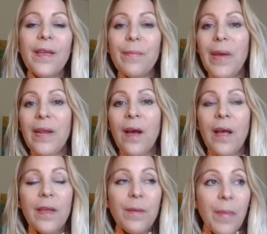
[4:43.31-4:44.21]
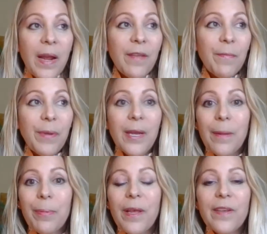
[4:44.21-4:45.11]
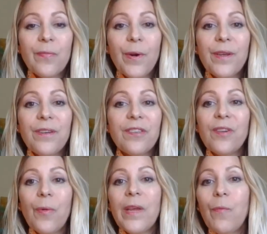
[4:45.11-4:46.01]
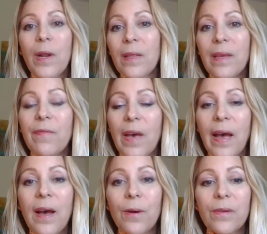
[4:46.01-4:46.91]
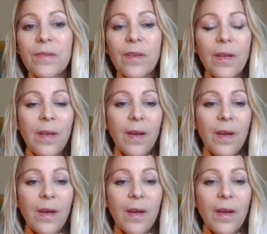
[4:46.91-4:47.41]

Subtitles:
You might even be in a place where you just don't even want to leave the house.